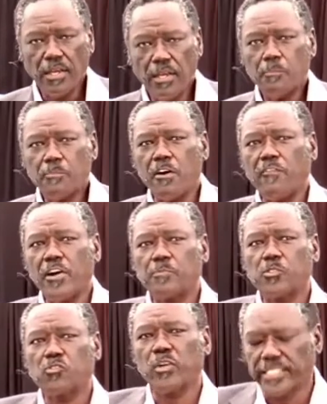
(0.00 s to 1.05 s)
Proverbs
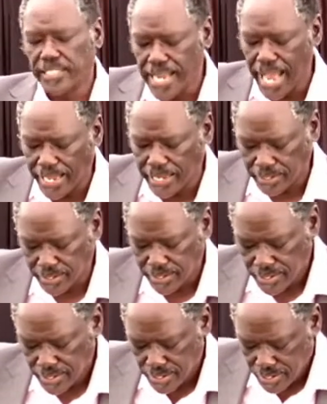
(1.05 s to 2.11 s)
29
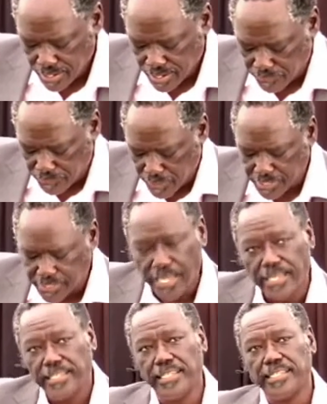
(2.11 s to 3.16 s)
and verse
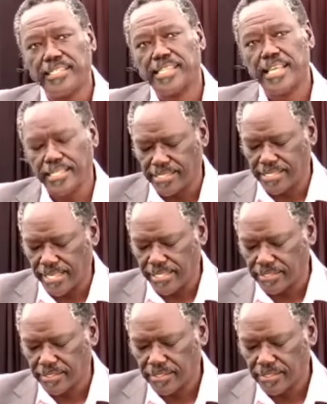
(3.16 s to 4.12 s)
18 says this,